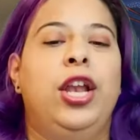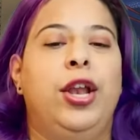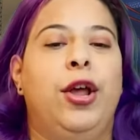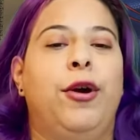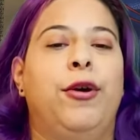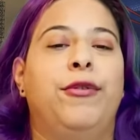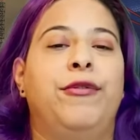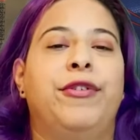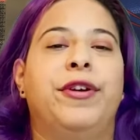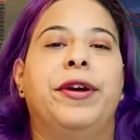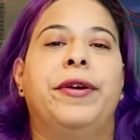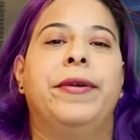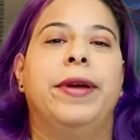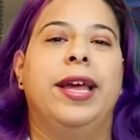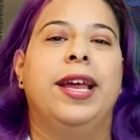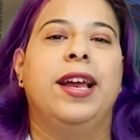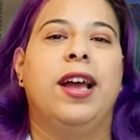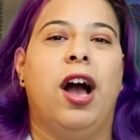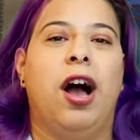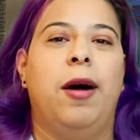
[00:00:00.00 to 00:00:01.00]
known for
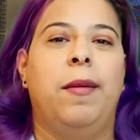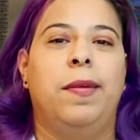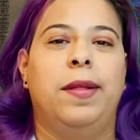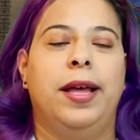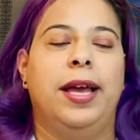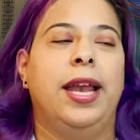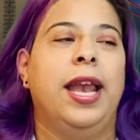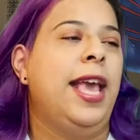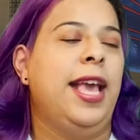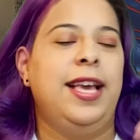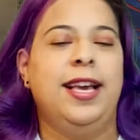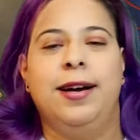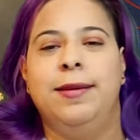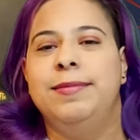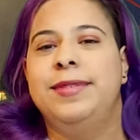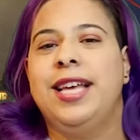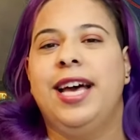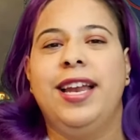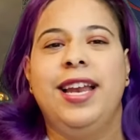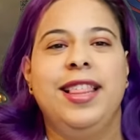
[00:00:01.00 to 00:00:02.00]
Green Goblin. He
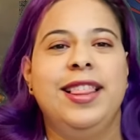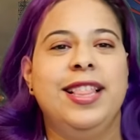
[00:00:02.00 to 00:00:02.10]
comes out in